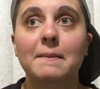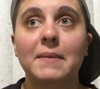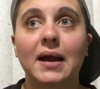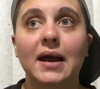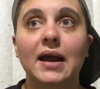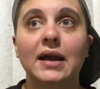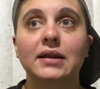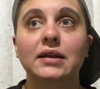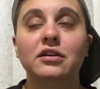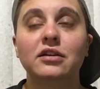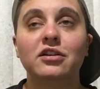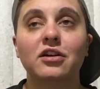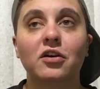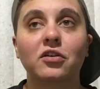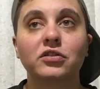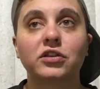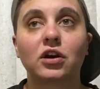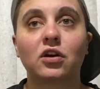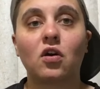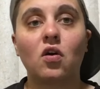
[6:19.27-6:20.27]
And
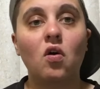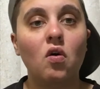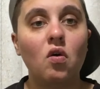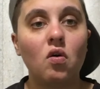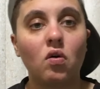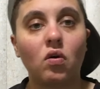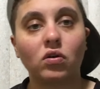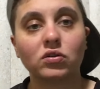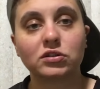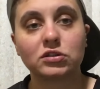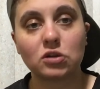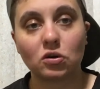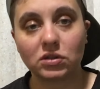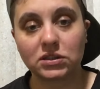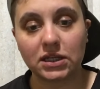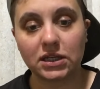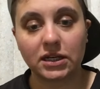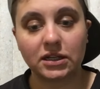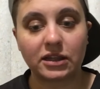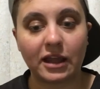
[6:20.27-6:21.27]
they're old, so
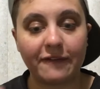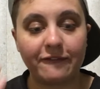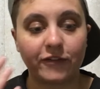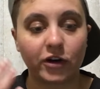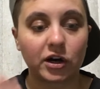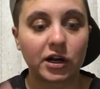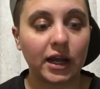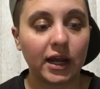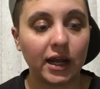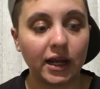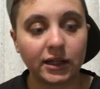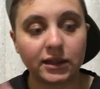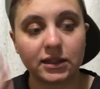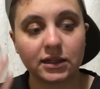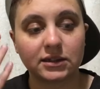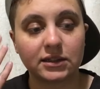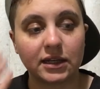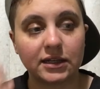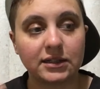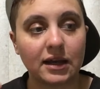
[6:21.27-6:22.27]
it's like they forget
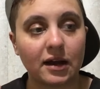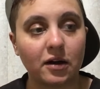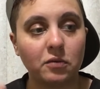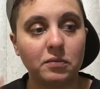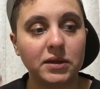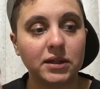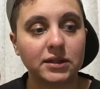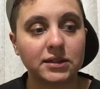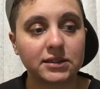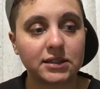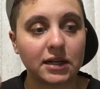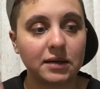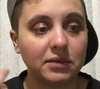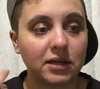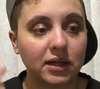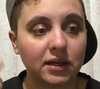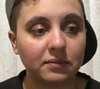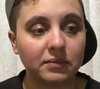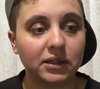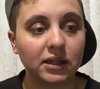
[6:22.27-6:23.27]
that they tell me the same
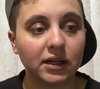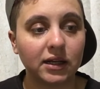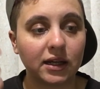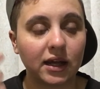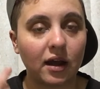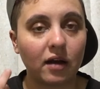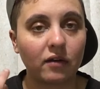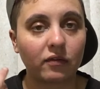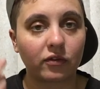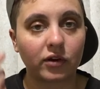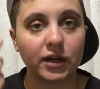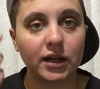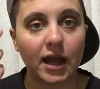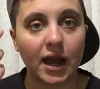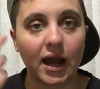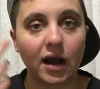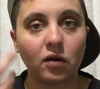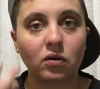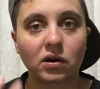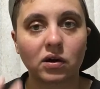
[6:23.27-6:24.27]
damn thing every
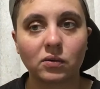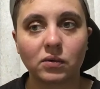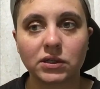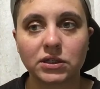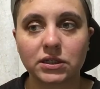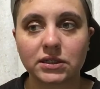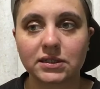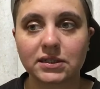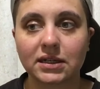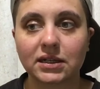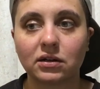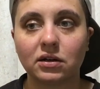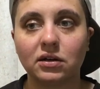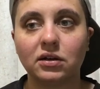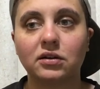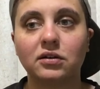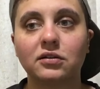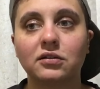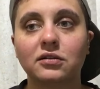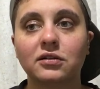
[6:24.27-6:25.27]
hour, which is like,
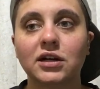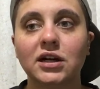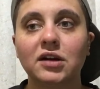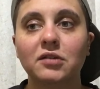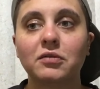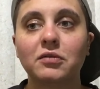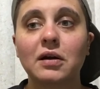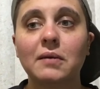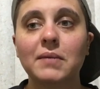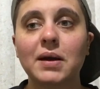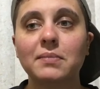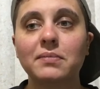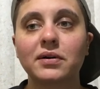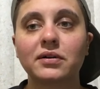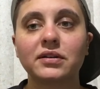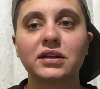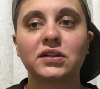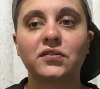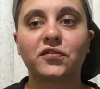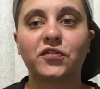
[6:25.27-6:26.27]
oh,
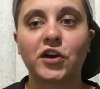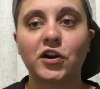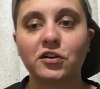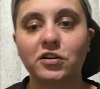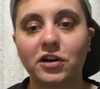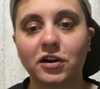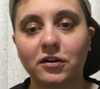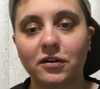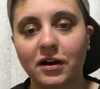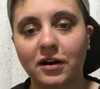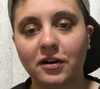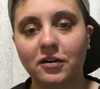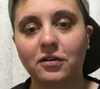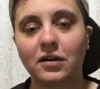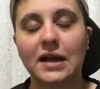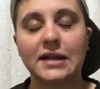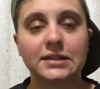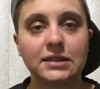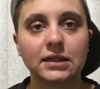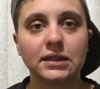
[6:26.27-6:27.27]
remember this photo? Oh,
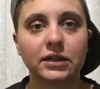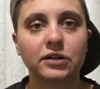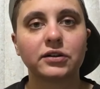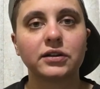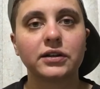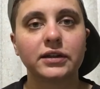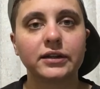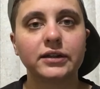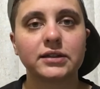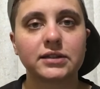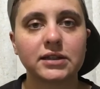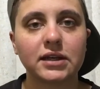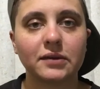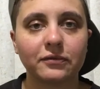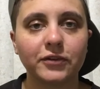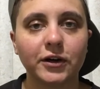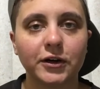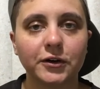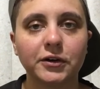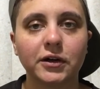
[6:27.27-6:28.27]
it's literally the same
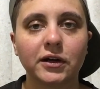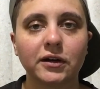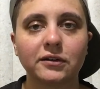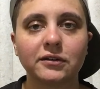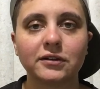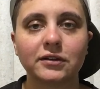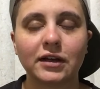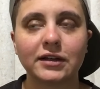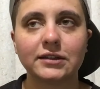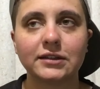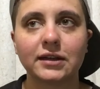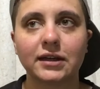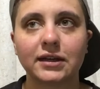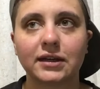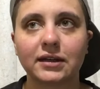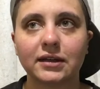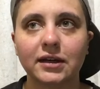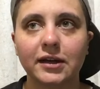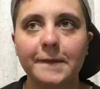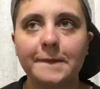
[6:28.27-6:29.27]
photo. It's like,
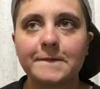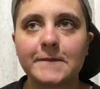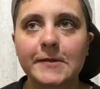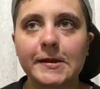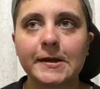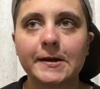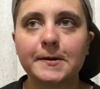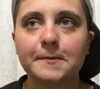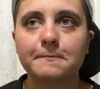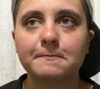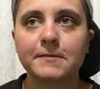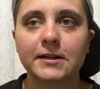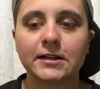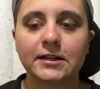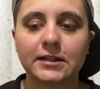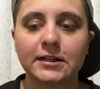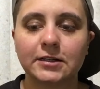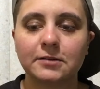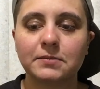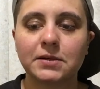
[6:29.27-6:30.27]
yep,
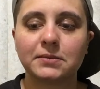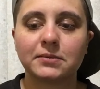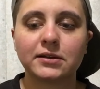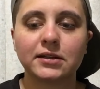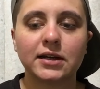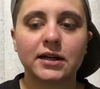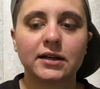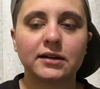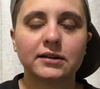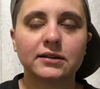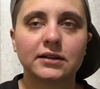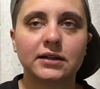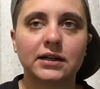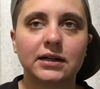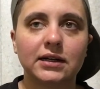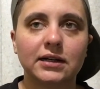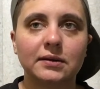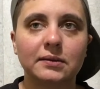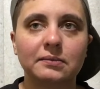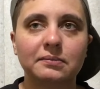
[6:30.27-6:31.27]
I remember that.
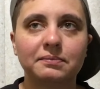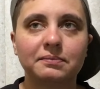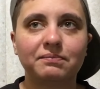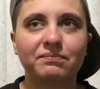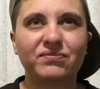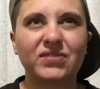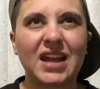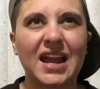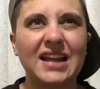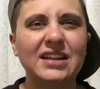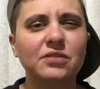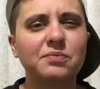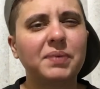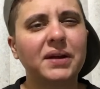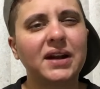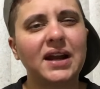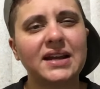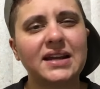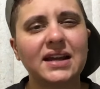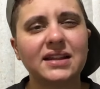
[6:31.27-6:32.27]

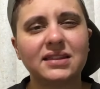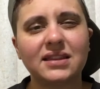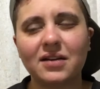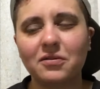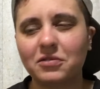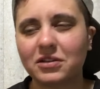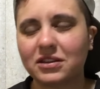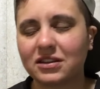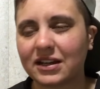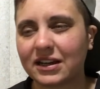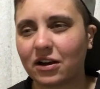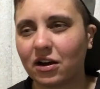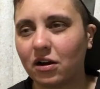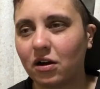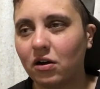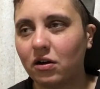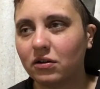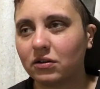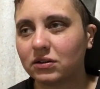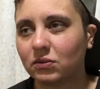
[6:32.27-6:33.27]
But I get that with like
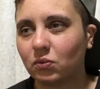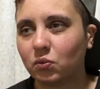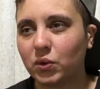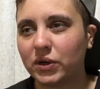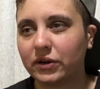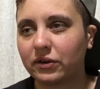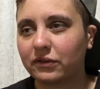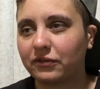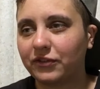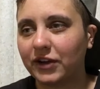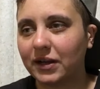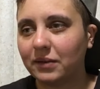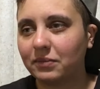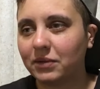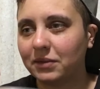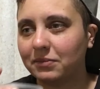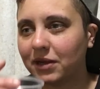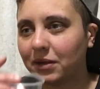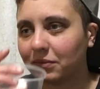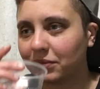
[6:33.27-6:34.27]
all weird
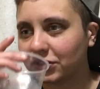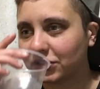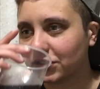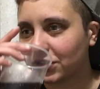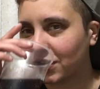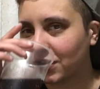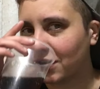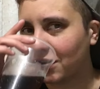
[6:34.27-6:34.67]
family members,